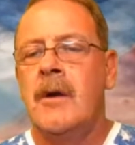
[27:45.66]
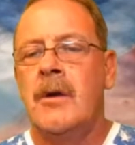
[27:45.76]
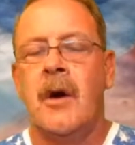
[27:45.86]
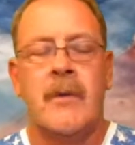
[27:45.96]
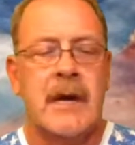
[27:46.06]
You
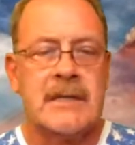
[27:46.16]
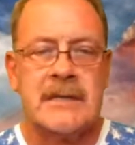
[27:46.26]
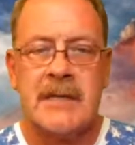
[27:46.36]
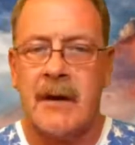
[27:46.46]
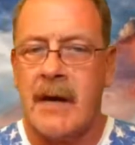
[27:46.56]
don't
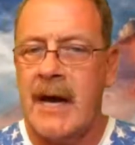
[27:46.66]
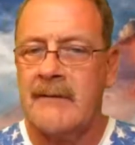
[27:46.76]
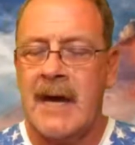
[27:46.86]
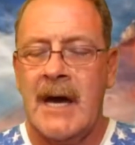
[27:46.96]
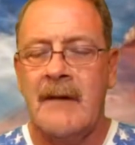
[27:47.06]
necessarily have
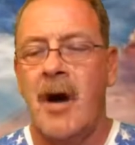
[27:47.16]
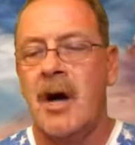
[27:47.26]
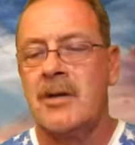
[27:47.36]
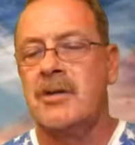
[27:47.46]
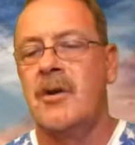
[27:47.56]
to have
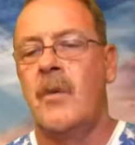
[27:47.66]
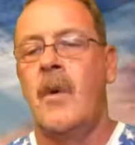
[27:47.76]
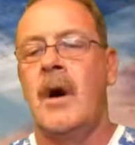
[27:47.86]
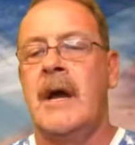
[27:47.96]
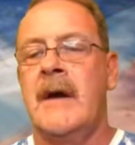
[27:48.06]
oxygen or
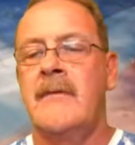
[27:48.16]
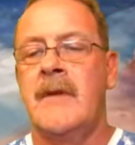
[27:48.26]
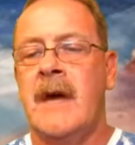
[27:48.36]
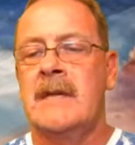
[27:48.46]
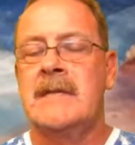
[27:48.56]
whatever.
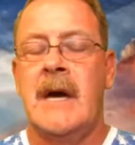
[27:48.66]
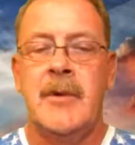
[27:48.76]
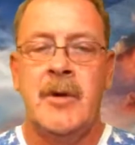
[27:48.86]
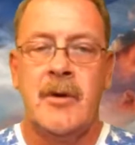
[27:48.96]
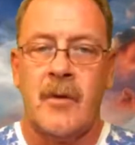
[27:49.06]
That time
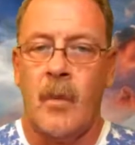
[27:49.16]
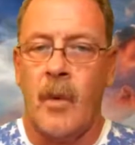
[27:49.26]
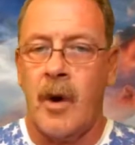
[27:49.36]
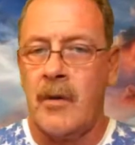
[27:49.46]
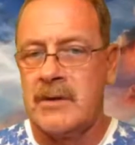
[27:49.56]
of year, the
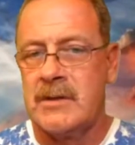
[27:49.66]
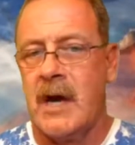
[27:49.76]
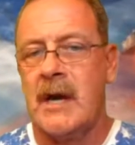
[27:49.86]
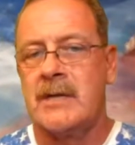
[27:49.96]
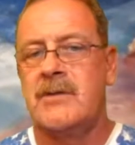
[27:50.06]
water is
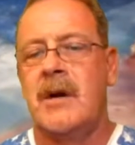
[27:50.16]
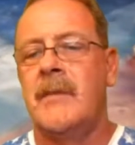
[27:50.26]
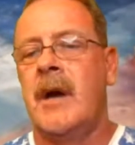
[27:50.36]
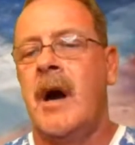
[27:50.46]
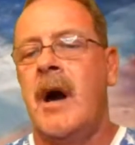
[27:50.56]
not
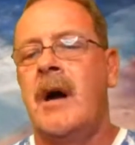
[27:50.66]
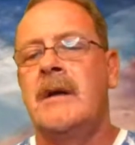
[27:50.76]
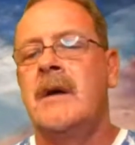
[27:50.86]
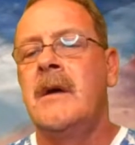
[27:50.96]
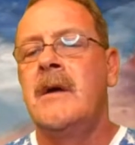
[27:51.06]
extremely hot.